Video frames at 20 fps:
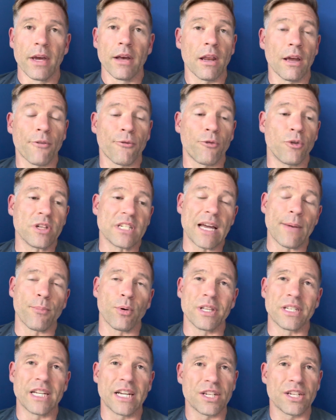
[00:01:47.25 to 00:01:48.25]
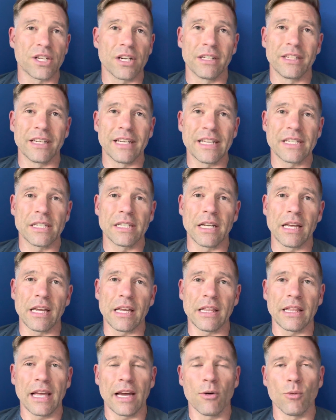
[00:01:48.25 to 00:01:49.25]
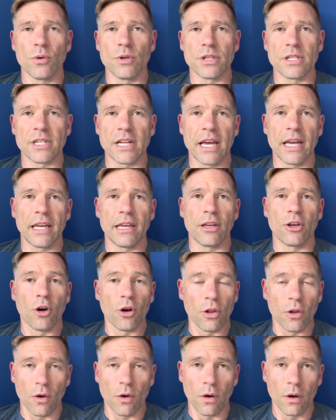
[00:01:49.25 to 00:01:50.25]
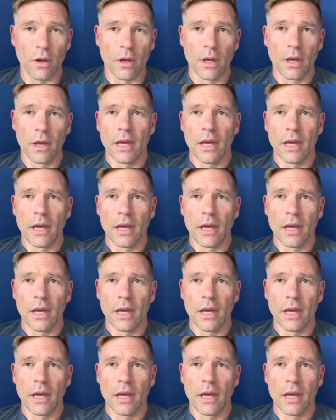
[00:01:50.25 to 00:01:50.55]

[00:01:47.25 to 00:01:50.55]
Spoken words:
Like for example, the session I did yesterday, that was a cook-along,